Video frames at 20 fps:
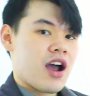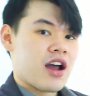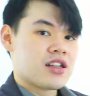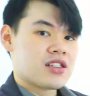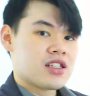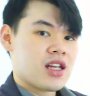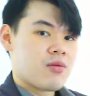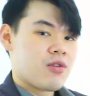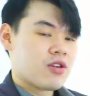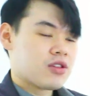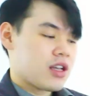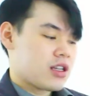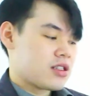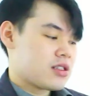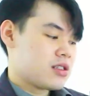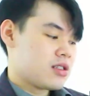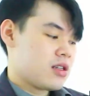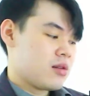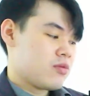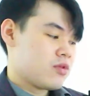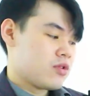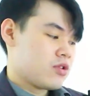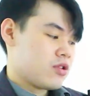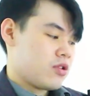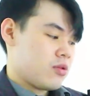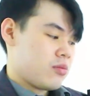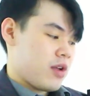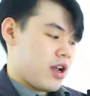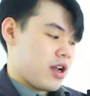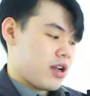and sabotage
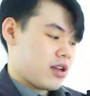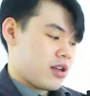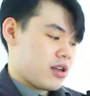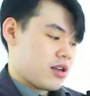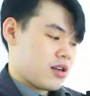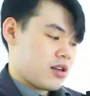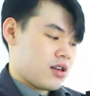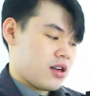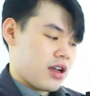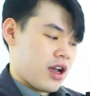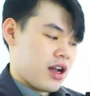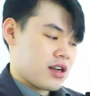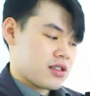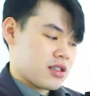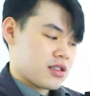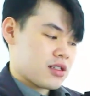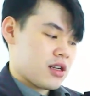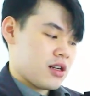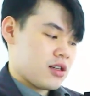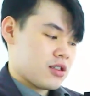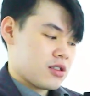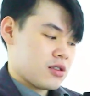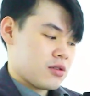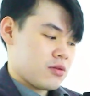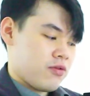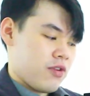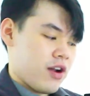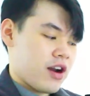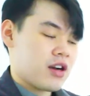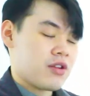them to make the cancer
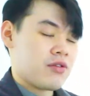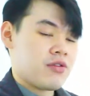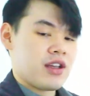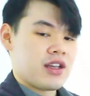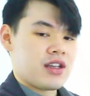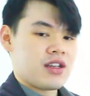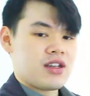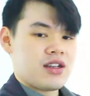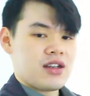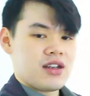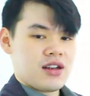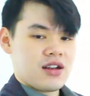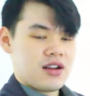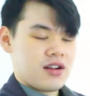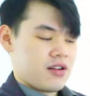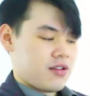cells very weak.